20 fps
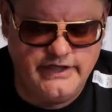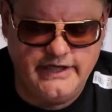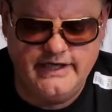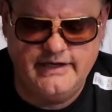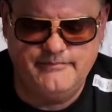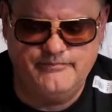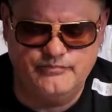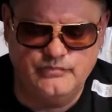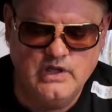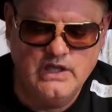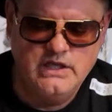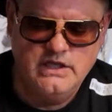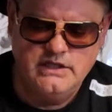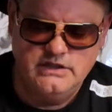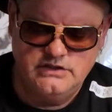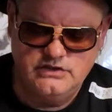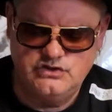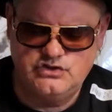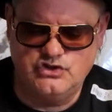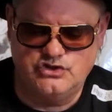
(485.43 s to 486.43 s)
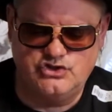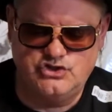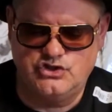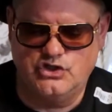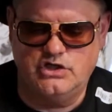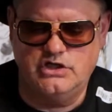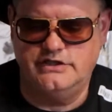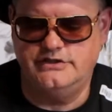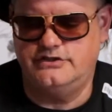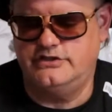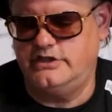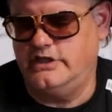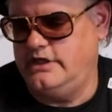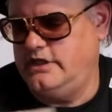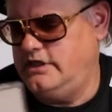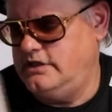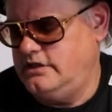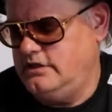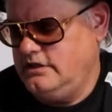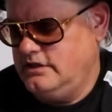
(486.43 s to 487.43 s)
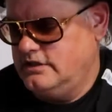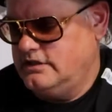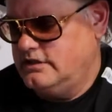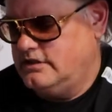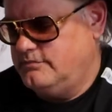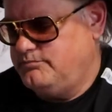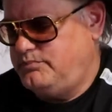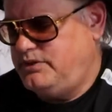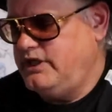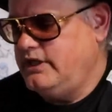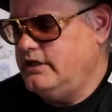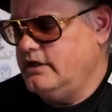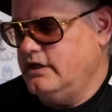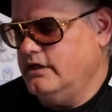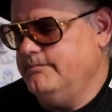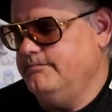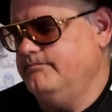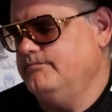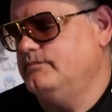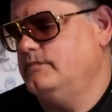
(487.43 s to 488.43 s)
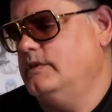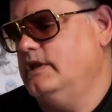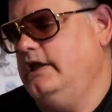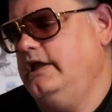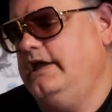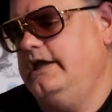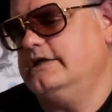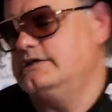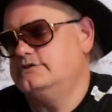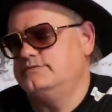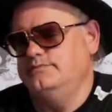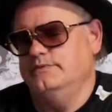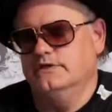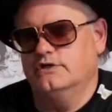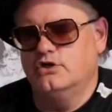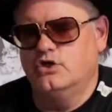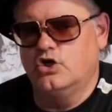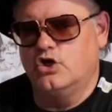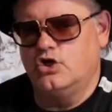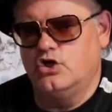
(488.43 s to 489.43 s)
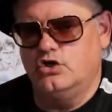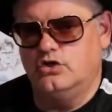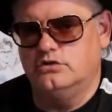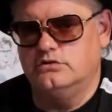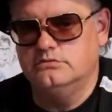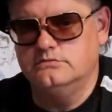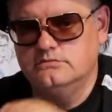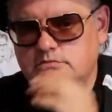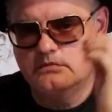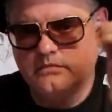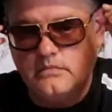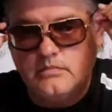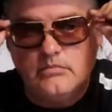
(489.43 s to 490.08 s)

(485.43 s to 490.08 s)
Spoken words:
Yep, this is a Sean Chen pinup, X-Men girl,